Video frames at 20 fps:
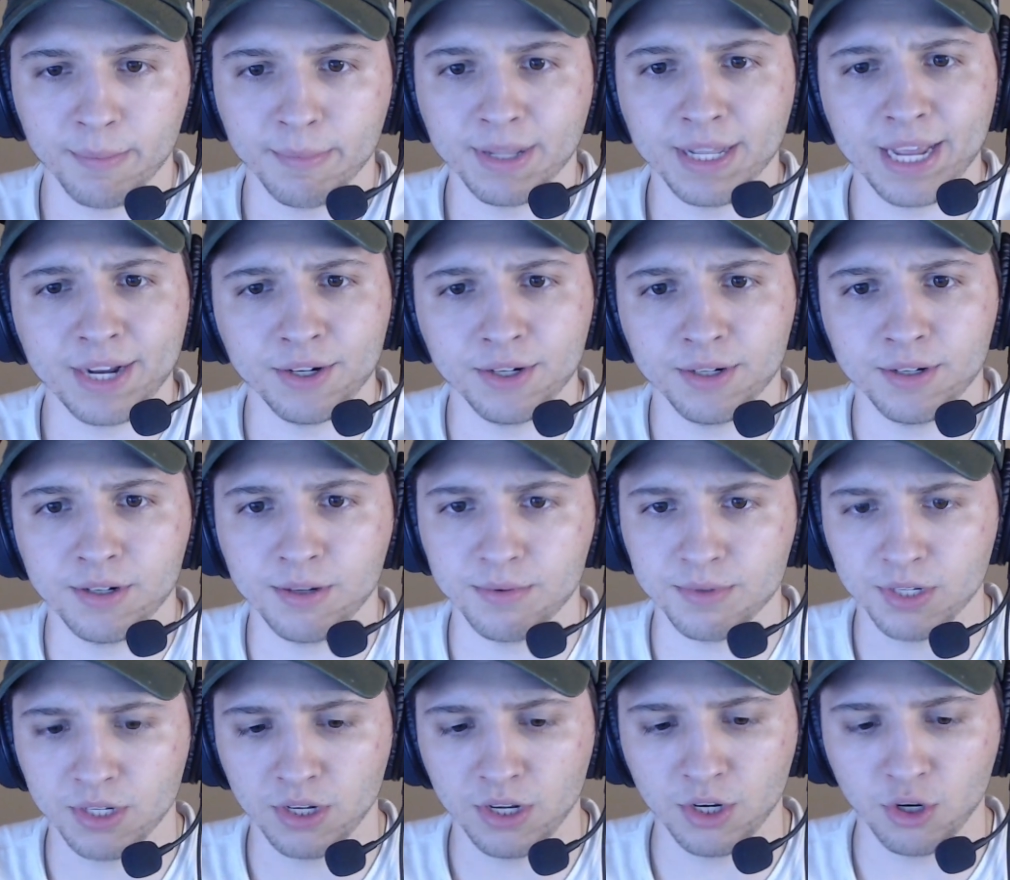letter. It
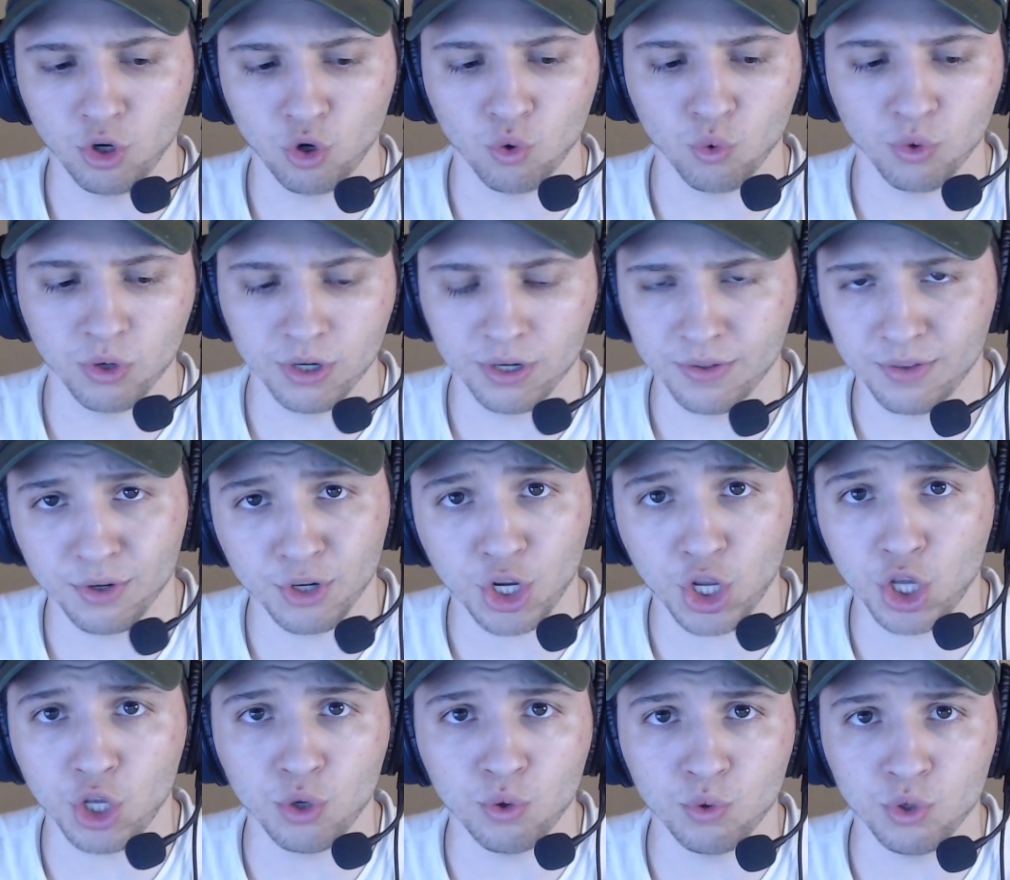was an Agora. They're
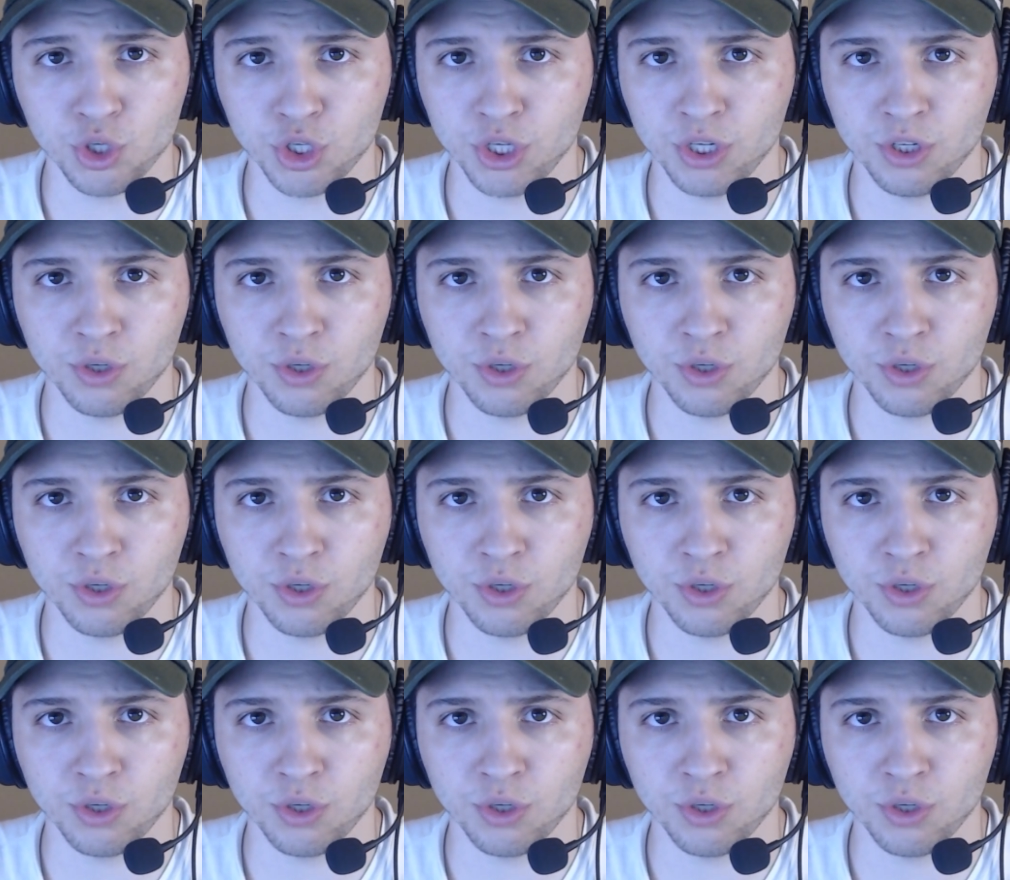huge,